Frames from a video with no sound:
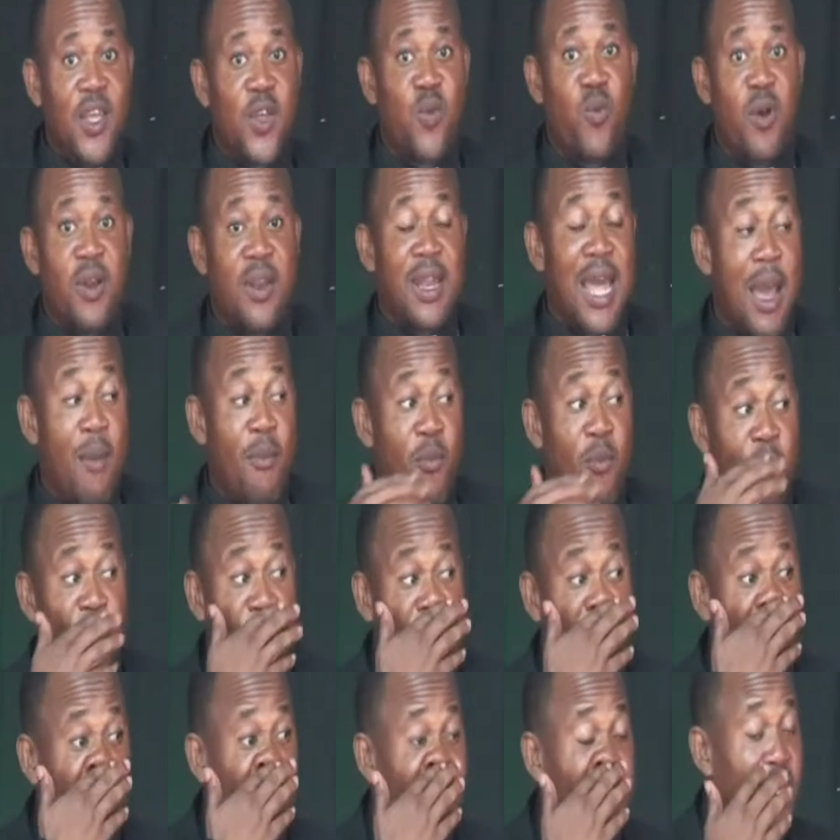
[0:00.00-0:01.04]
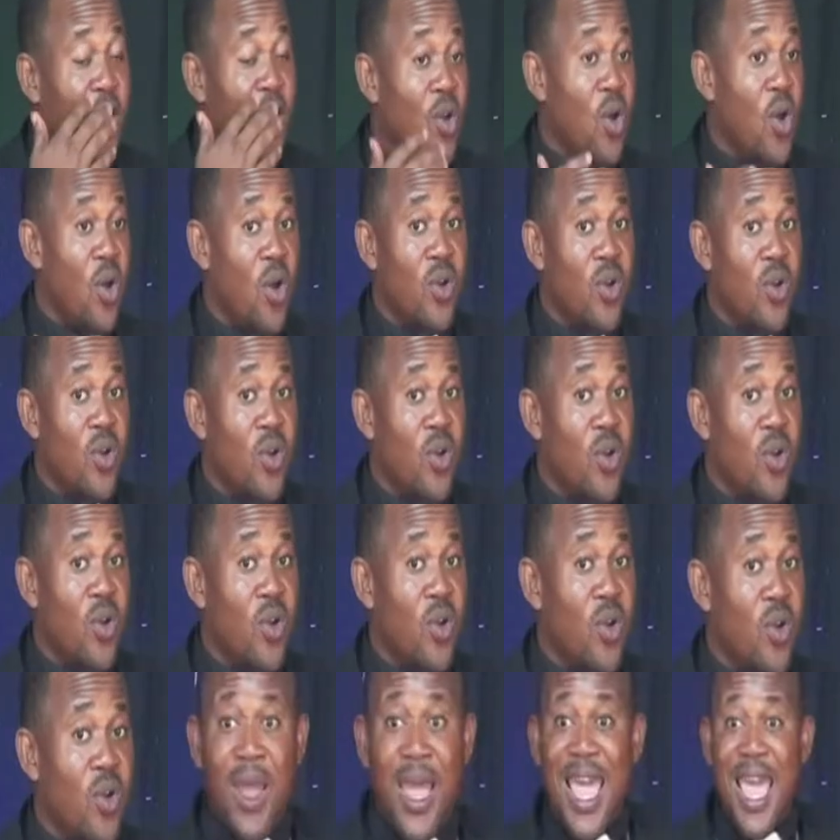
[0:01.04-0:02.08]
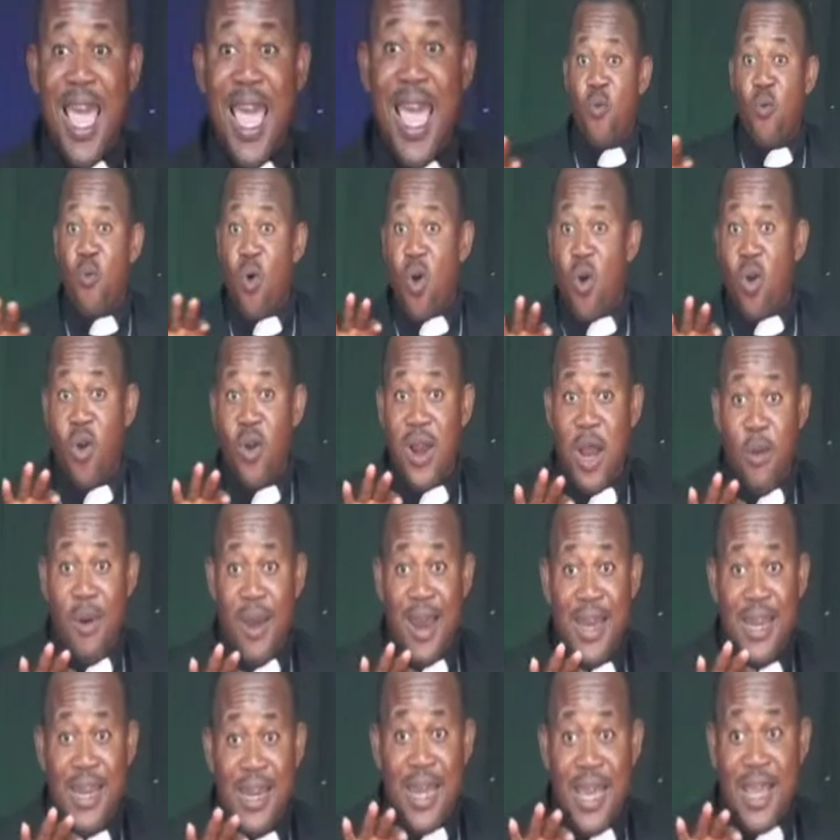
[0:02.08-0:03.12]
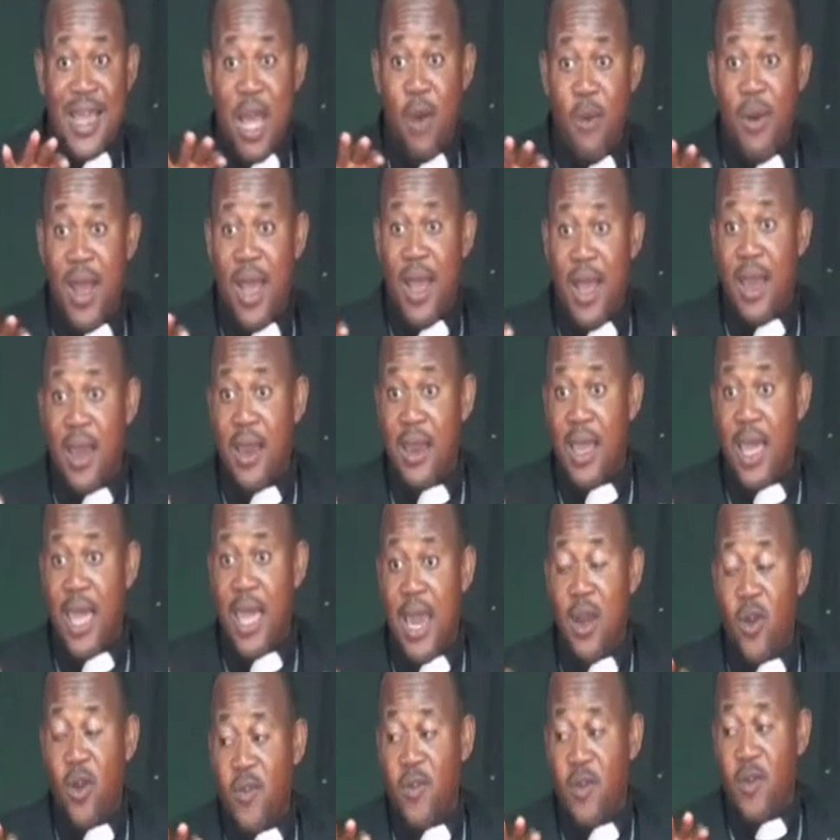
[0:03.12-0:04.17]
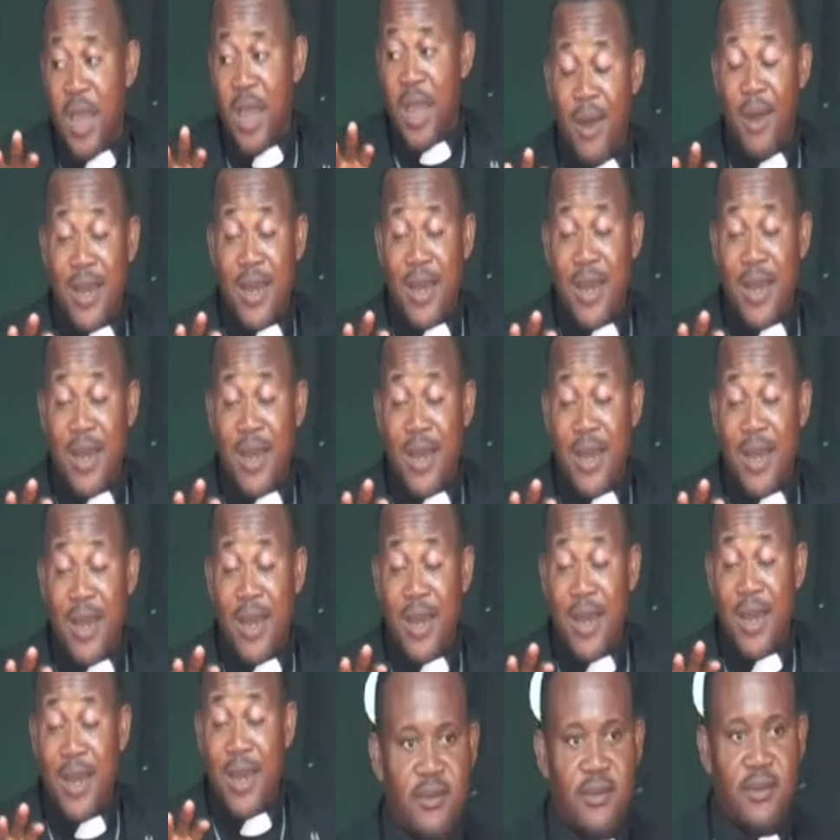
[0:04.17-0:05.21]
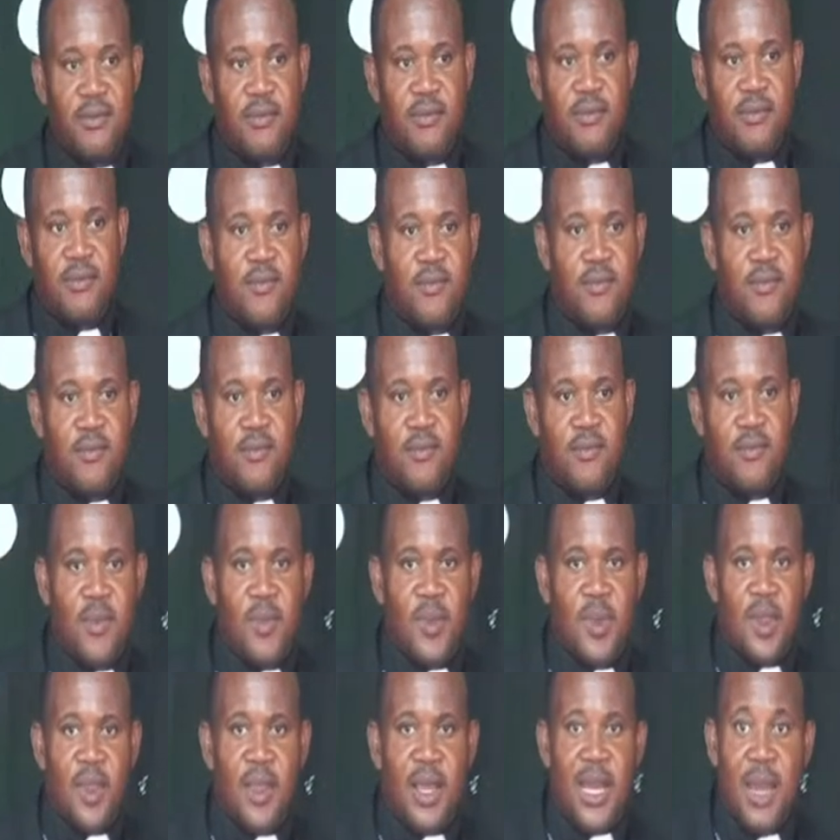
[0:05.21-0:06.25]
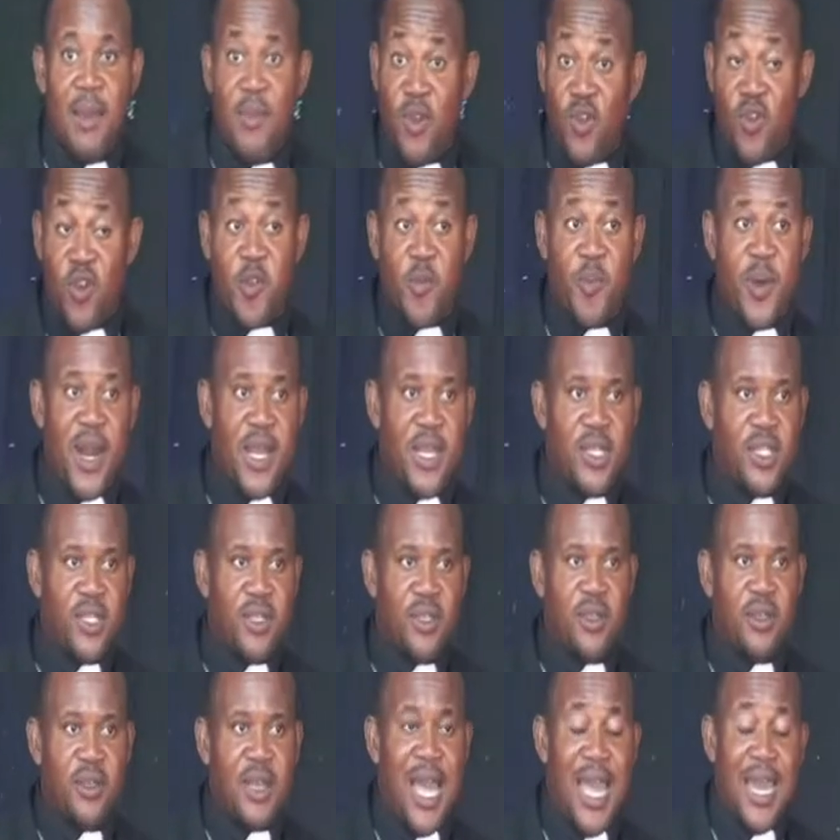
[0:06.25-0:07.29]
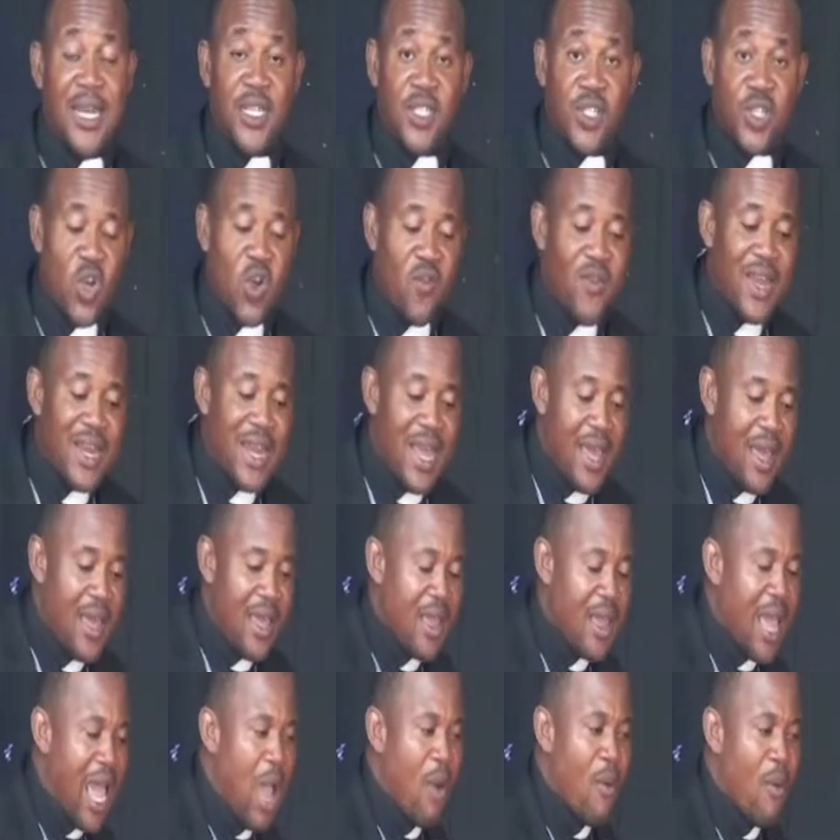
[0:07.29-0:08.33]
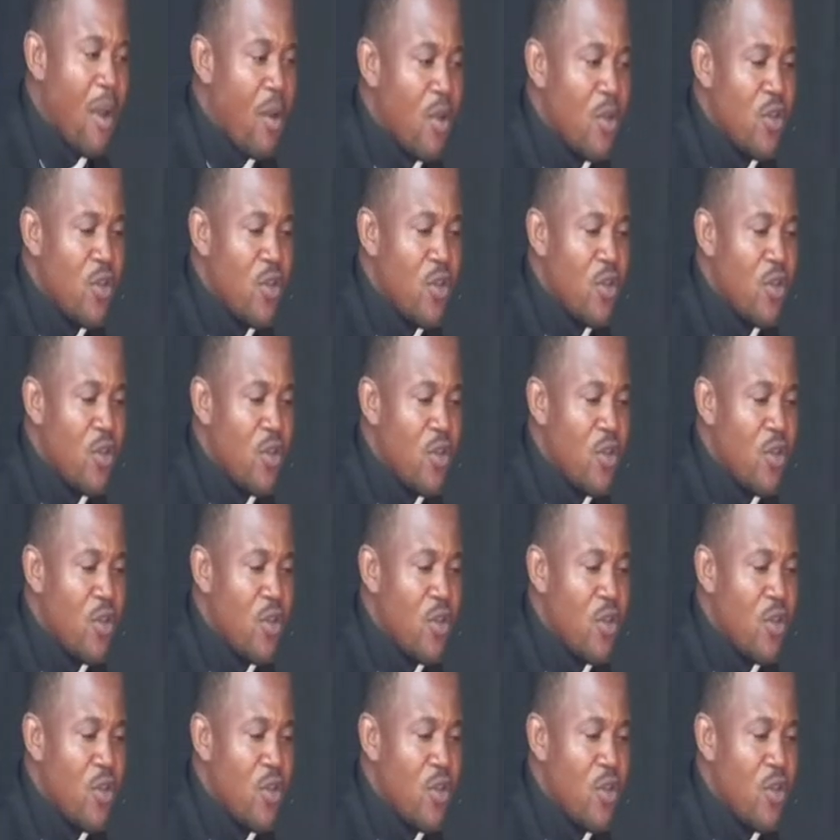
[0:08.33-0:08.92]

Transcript: what I'm trusting God to help work on our leader, our head of the, our departments. Let me just branch. I discovered that our, some of